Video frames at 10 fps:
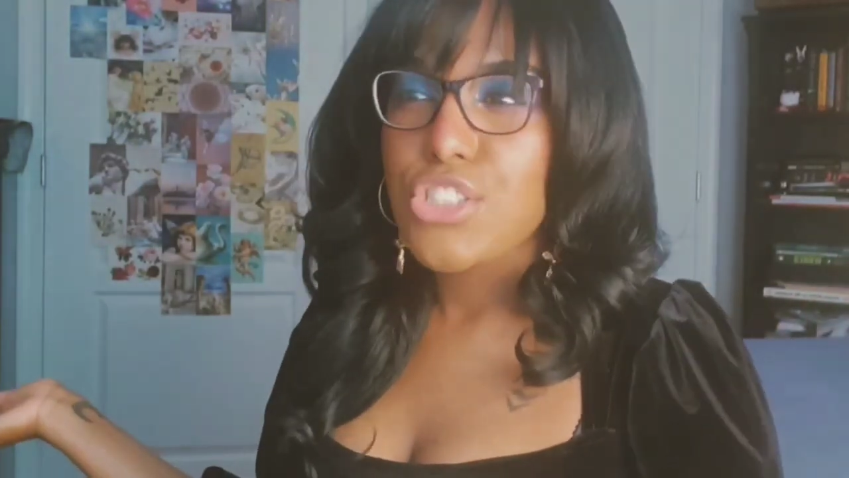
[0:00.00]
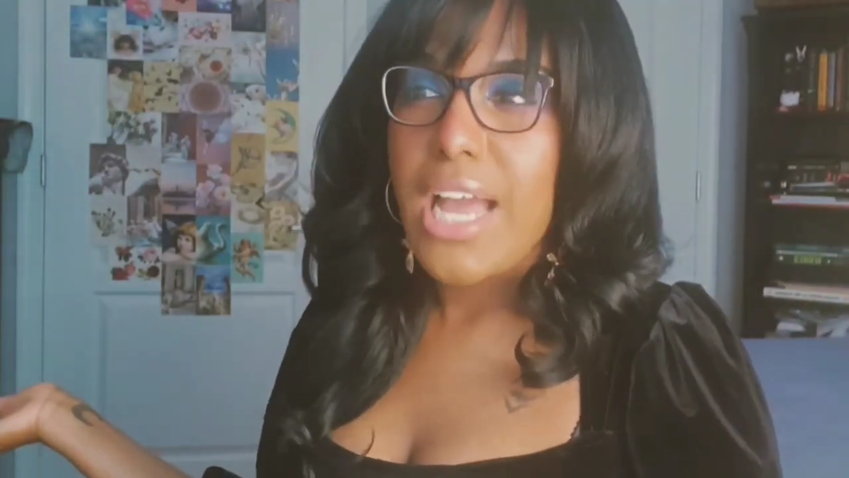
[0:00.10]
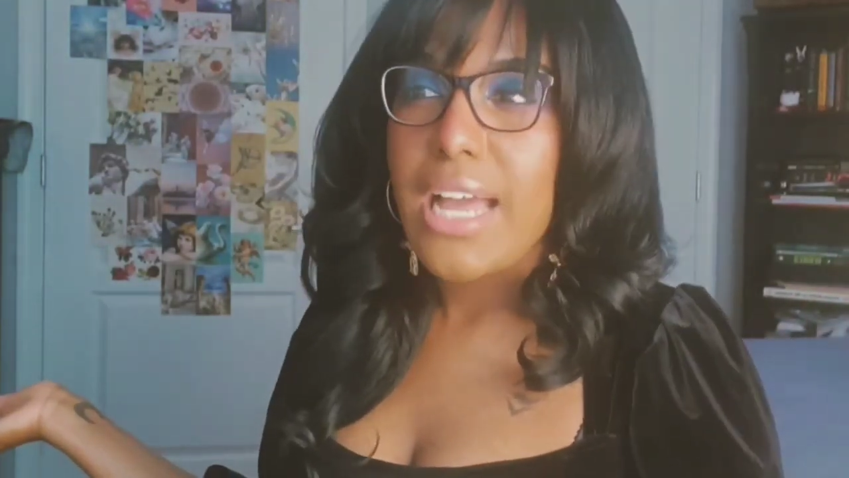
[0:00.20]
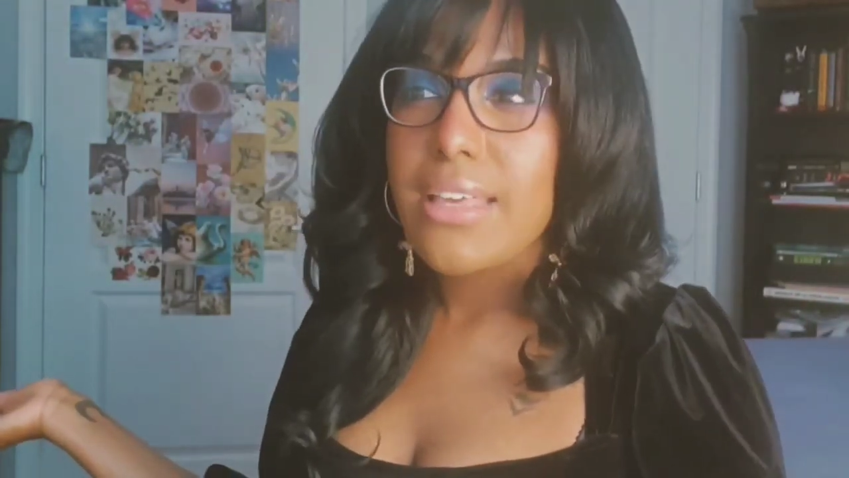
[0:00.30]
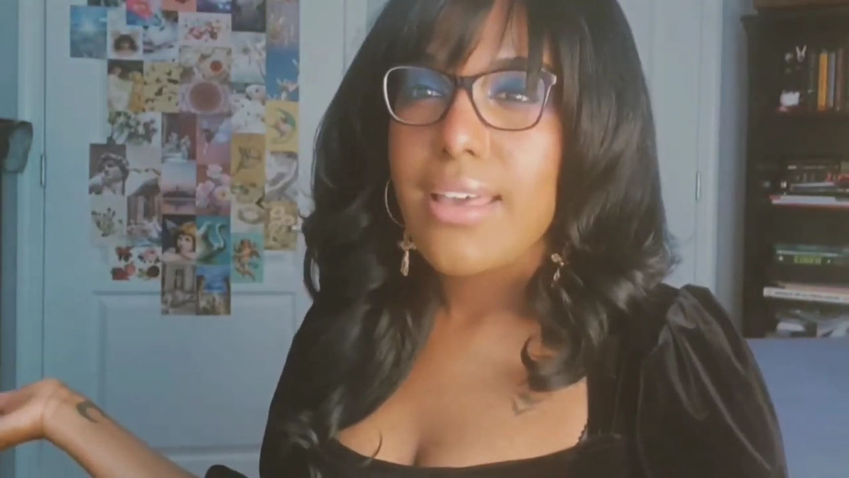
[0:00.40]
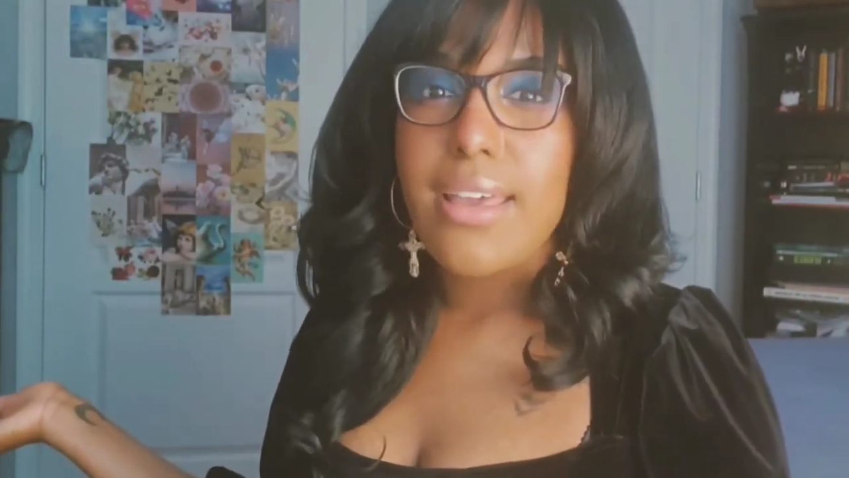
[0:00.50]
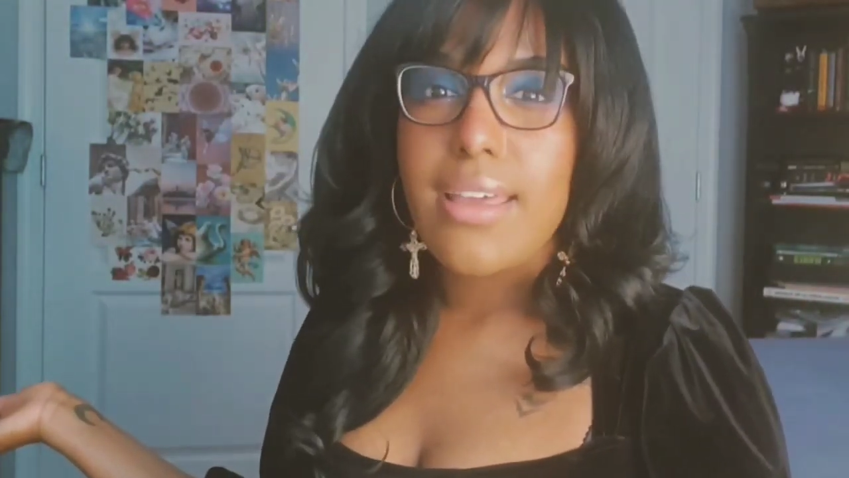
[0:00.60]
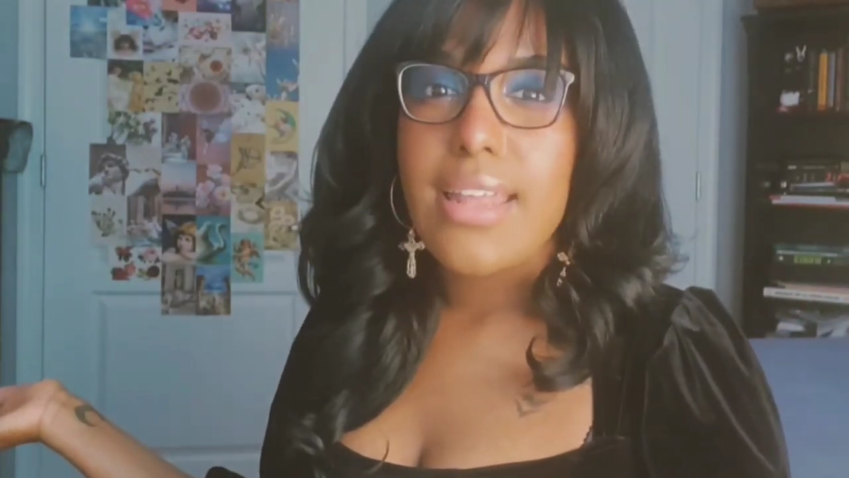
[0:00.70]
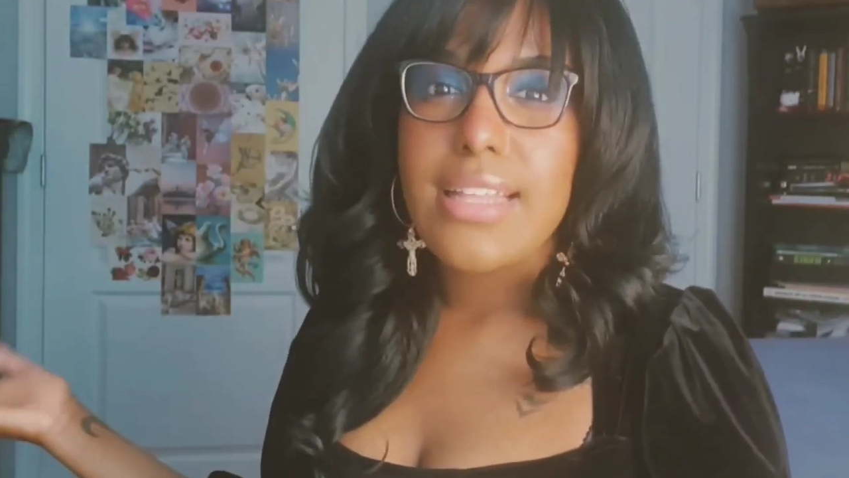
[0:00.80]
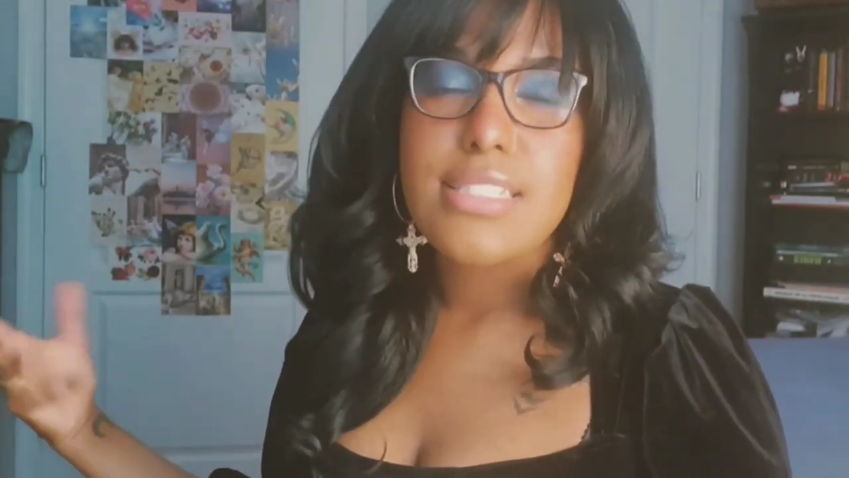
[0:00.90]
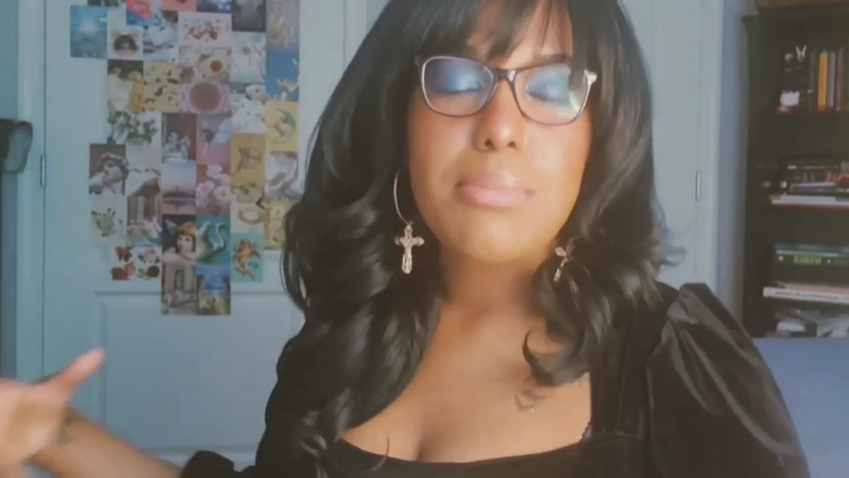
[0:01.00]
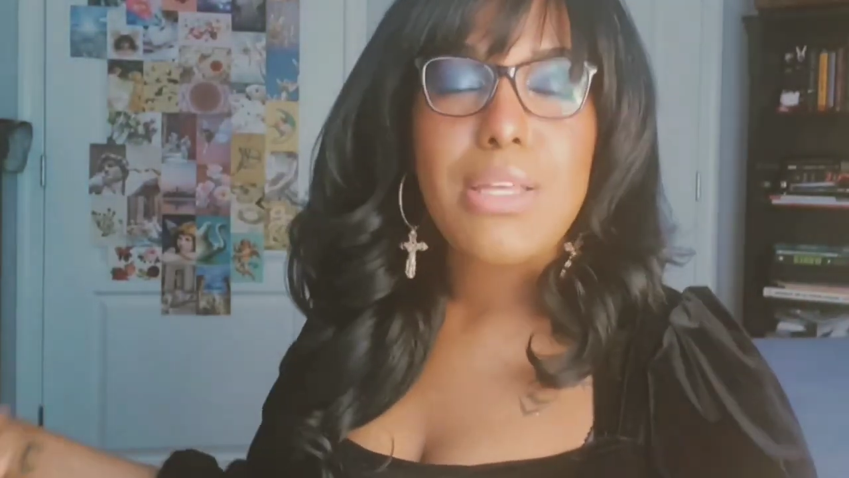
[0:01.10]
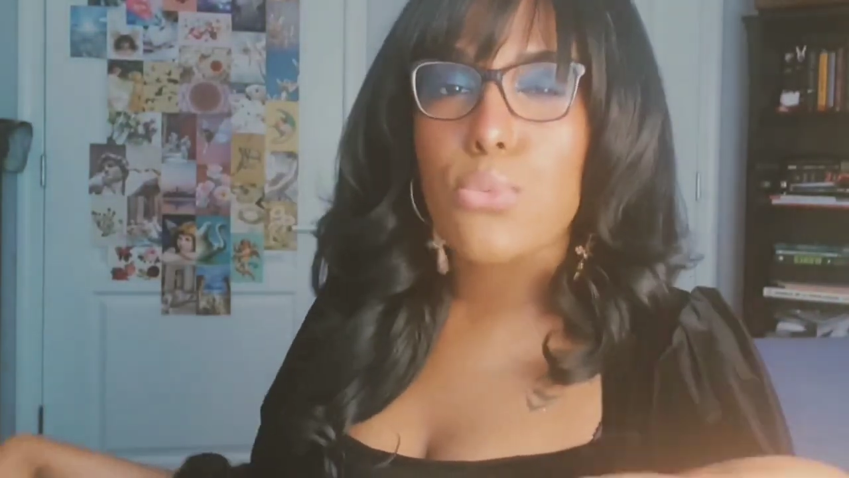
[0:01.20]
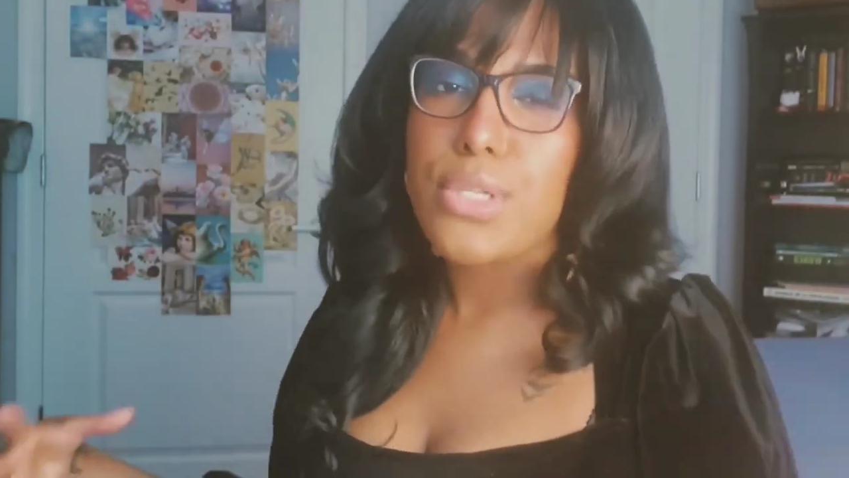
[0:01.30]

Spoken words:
jacket and some like